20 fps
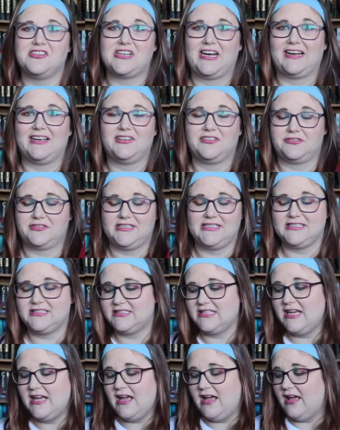Jenkins Reid's.
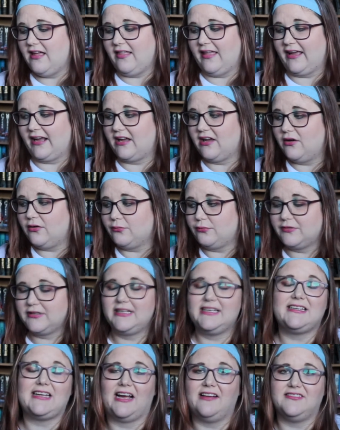Like,
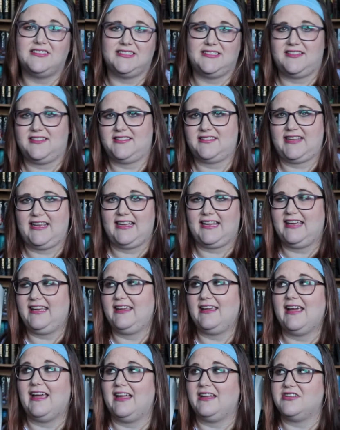really dives into the
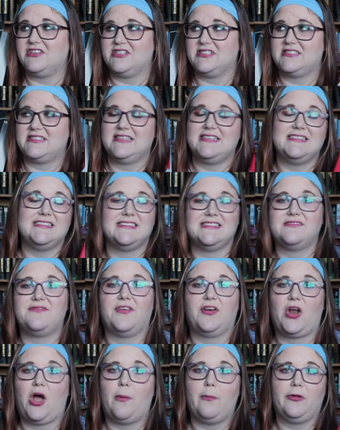psyche and just is
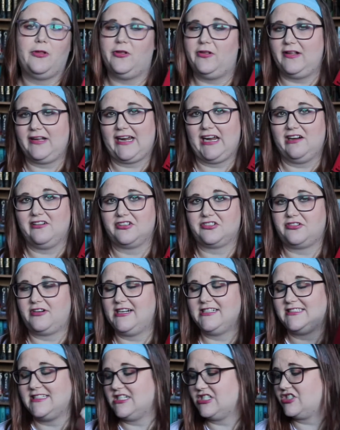phenomenal
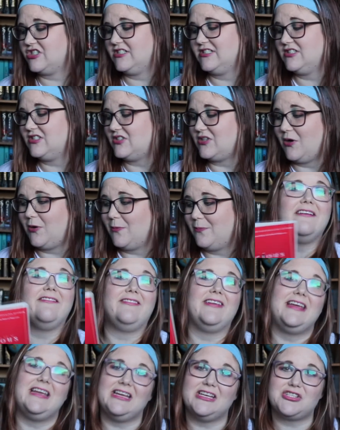characterization. So
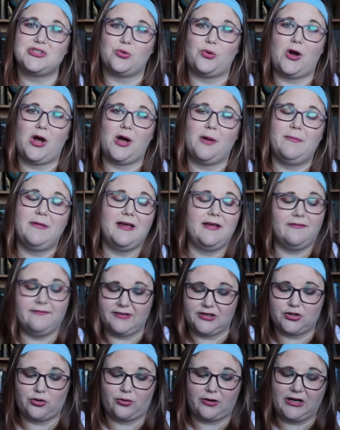V.E. Schwab and
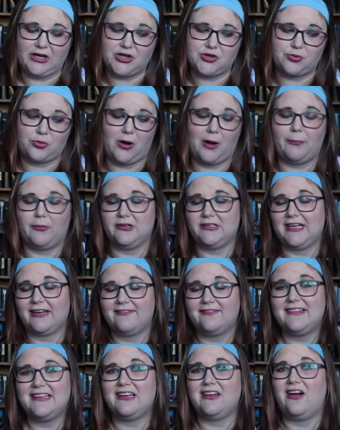Victoria Schwab are
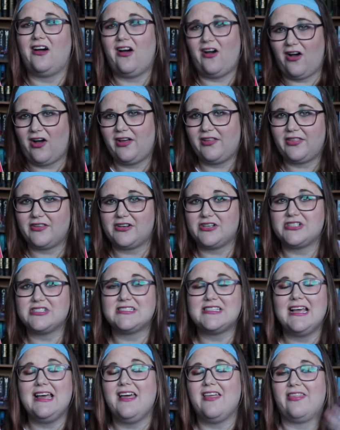definitely
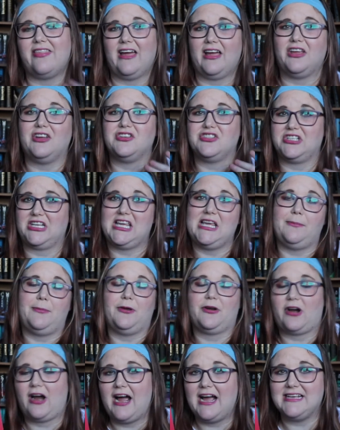authors that you should keep
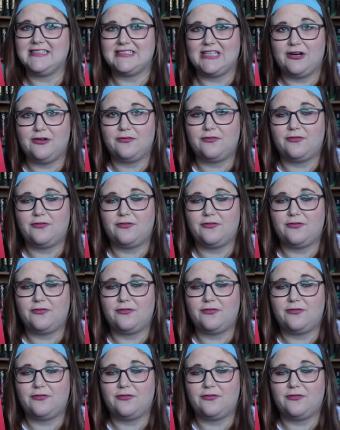your eyes out